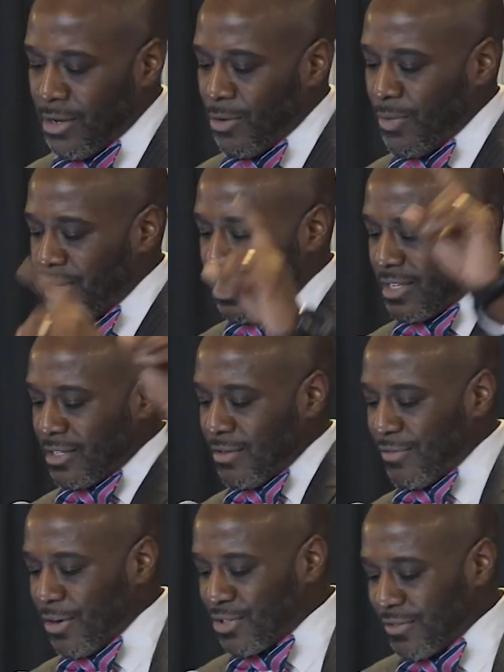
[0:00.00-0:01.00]
We need to
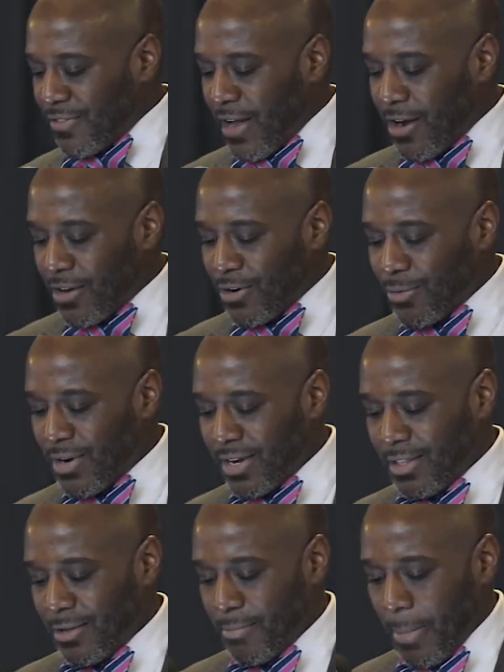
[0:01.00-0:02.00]
diversify our
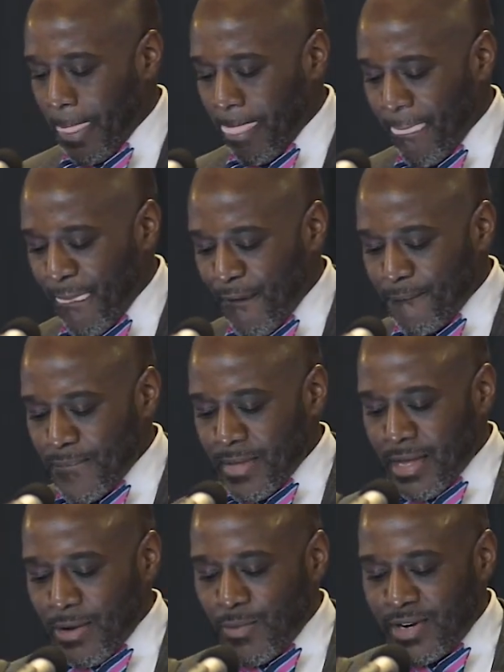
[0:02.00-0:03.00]
curriculum.
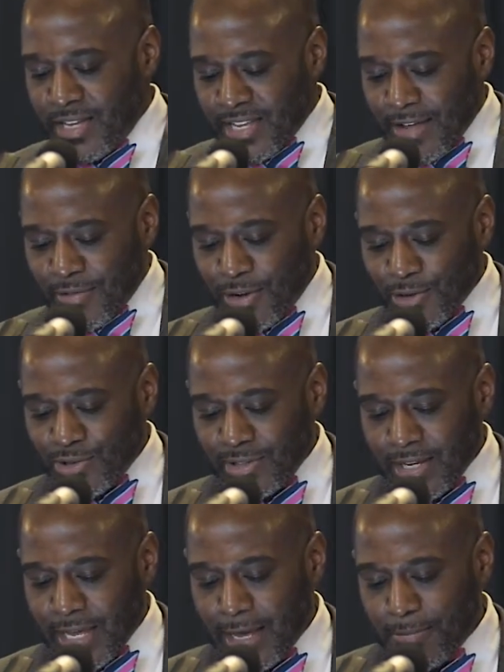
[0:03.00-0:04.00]
We need to have
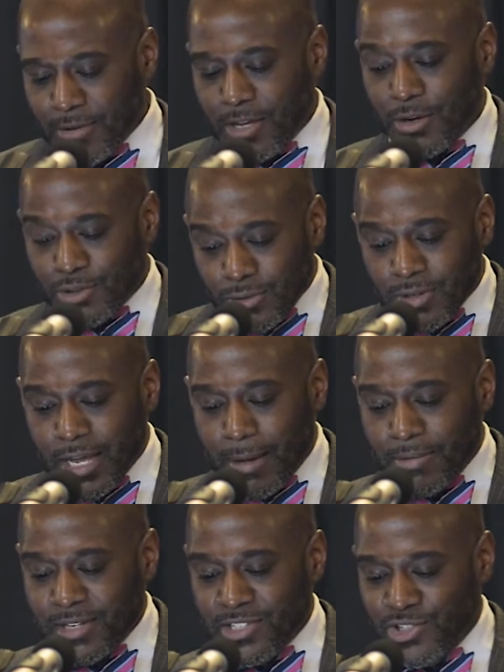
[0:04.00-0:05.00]
cultural
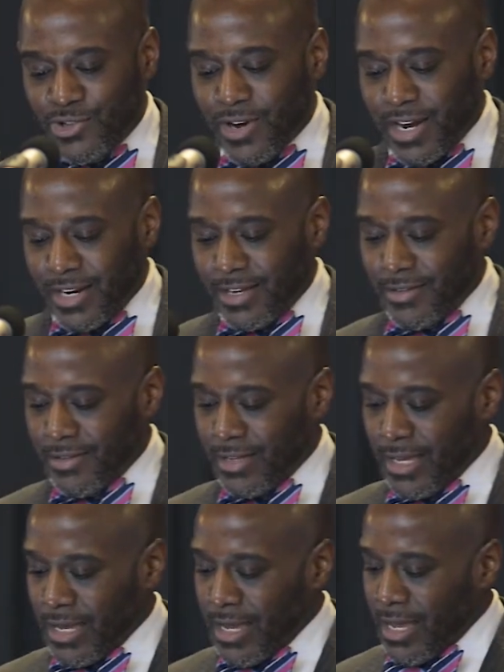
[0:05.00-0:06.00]
competence
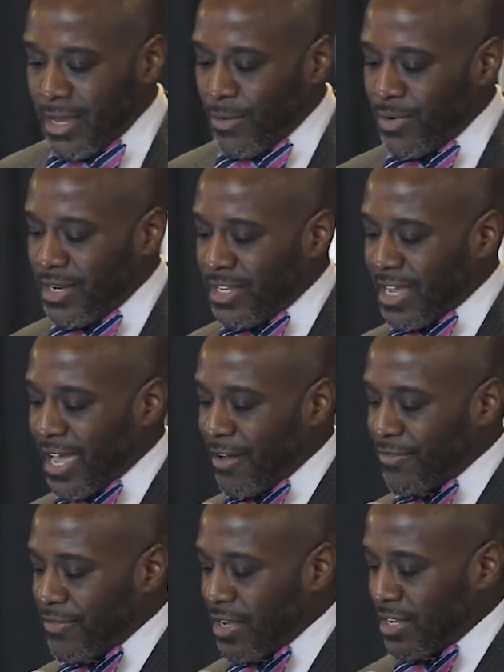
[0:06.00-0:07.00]
training. We need to
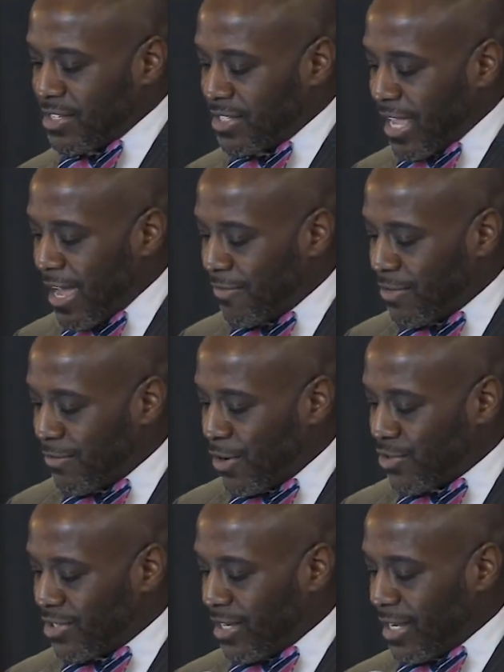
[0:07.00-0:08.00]
have staff
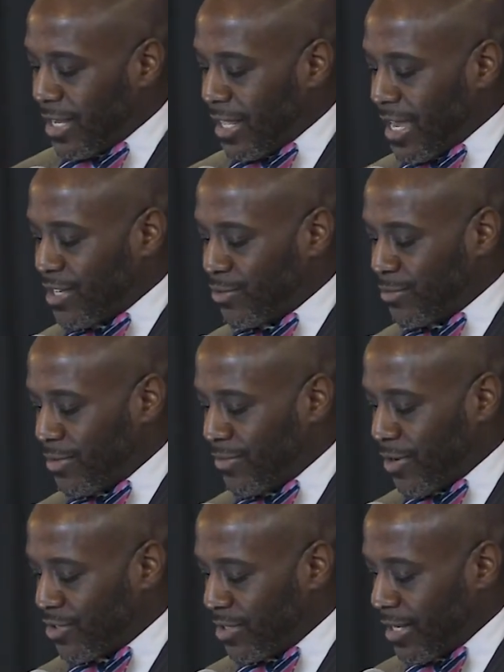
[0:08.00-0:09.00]
diversity and classroom
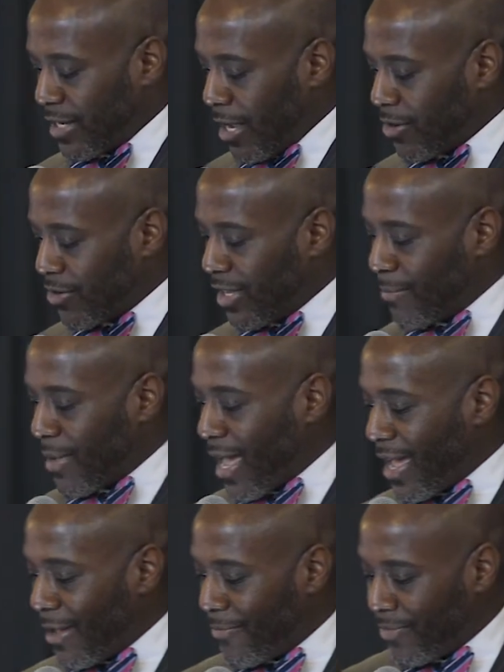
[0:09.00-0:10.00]
diversity. Now, y'all gonna get
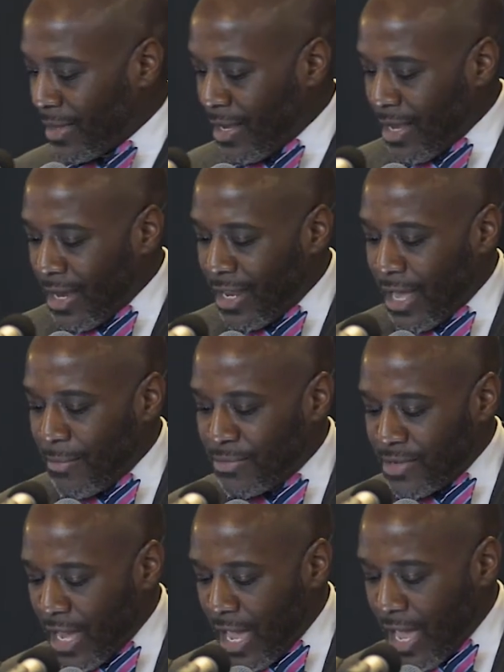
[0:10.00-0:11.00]
mad, and
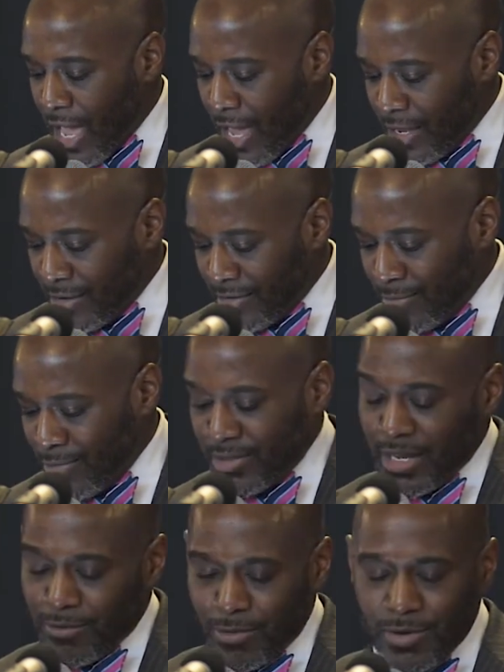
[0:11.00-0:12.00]
I will
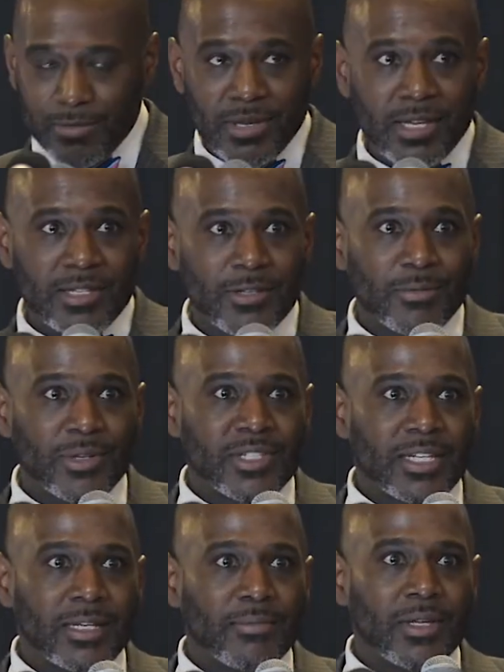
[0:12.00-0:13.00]
never want to be a
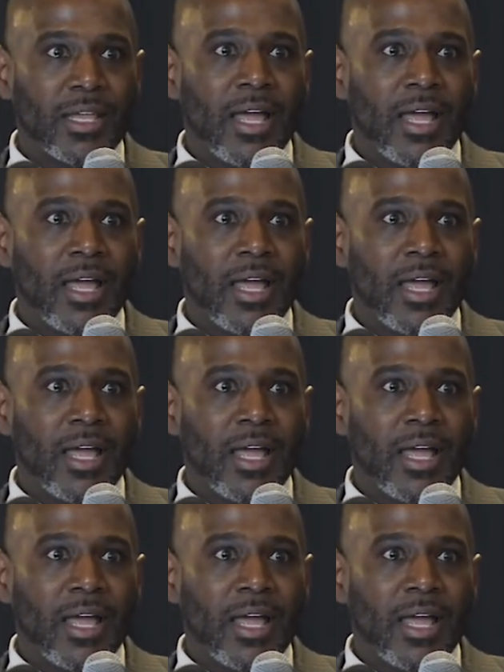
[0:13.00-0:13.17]
superintendent, but